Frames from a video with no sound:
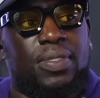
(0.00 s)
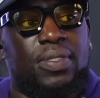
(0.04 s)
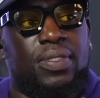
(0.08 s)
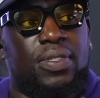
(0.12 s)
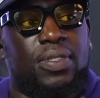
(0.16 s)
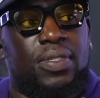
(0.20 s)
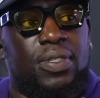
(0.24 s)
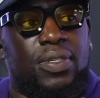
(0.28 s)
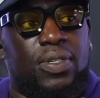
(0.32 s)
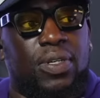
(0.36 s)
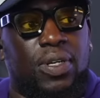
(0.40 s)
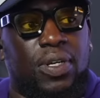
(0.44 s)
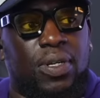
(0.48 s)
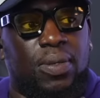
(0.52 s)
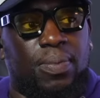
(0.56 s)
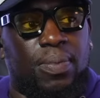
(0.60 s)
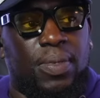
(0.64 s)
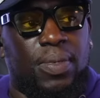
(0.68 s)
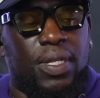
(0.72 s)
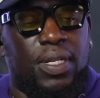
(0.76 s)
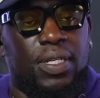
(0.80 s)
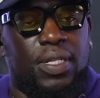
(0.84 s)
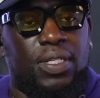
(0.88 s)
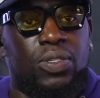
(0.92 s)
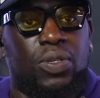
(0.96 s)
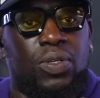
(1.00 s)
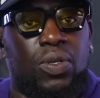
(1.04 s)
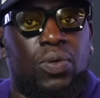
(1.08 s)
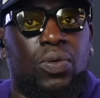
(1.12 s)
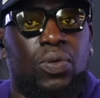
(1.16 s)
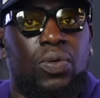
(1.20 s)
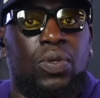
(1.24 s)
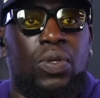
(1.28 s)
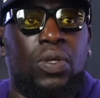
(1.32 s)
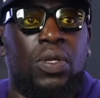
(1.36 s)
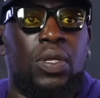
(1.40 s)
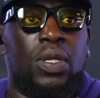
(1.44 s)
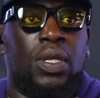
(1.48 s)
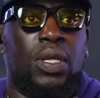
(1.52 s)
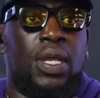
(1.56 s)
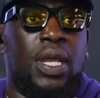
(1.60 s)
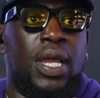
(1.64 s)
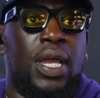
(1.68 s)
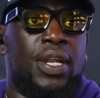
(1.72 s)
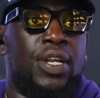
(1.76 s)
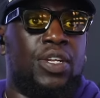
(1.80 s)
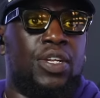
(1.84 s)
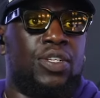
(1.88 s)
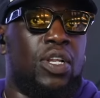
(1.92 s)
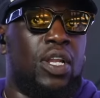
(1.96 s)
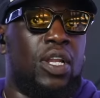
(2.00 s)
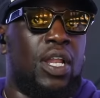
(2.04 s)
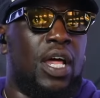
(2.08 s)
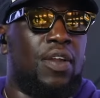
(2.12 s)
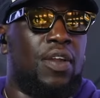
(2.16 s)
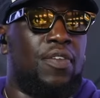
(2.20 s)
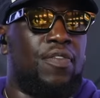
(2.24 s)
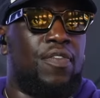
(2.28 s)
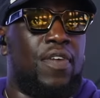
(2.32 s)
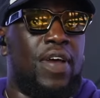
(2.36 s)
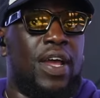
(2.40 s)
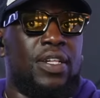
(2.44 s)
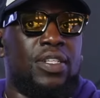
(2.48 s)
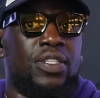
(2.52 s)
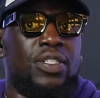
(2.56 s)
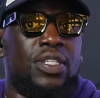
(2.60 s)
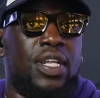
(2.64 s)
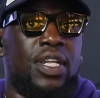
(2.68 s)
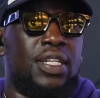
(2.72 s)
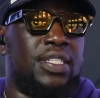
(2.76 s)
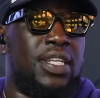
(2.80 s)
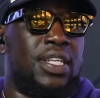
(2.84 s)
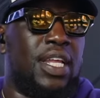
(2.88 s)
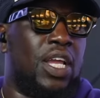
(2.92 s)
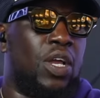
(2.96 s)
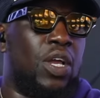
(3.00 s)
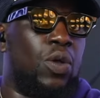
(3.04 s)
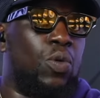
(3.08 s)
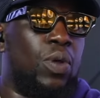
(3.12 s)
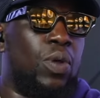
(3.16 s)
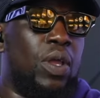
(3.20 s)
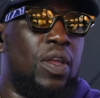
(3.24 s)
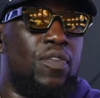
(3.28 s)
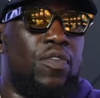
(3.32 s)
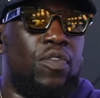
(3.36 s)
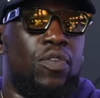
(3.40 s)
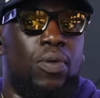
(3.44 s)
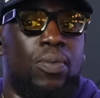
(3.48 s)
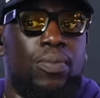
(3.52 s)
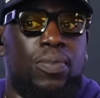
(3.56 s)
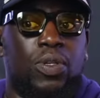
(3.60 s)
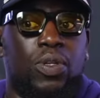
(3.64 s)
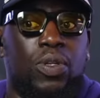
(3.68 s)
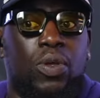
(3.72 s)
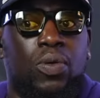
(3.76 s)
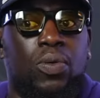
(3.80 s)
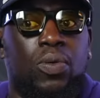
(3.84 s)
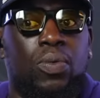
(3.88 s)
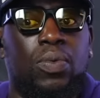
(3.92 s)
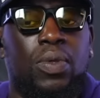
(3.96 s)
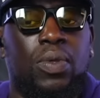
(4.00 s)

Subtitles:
You know what I mean? So, and there's a lot of factors that take away from, you know,